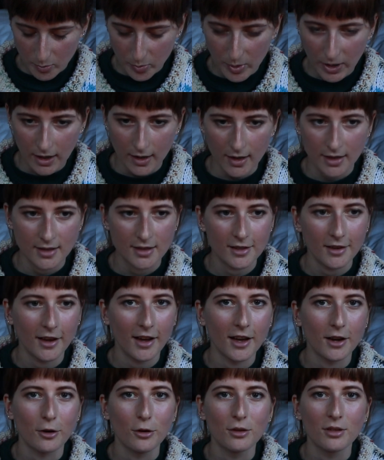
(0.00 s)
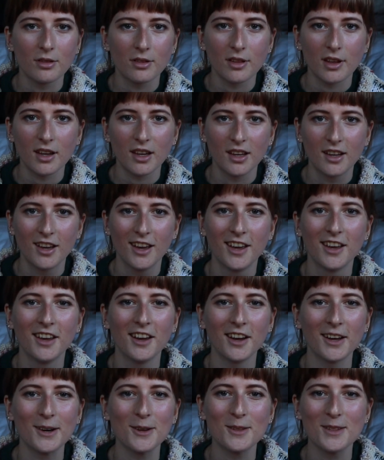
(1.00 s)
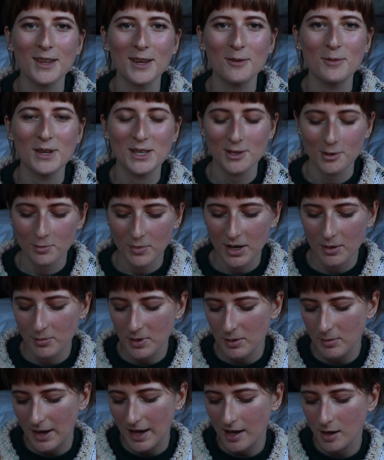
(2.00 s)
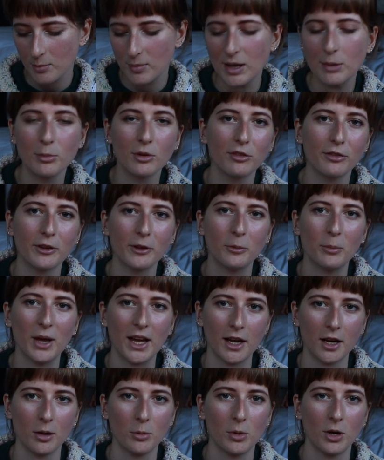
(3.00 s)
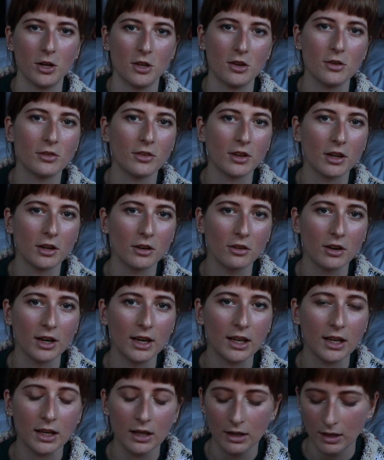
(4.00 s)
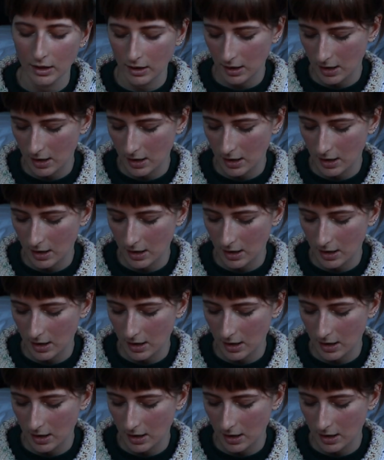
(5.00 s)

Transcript: But I don't think we should be making people feel bad about using acrylic.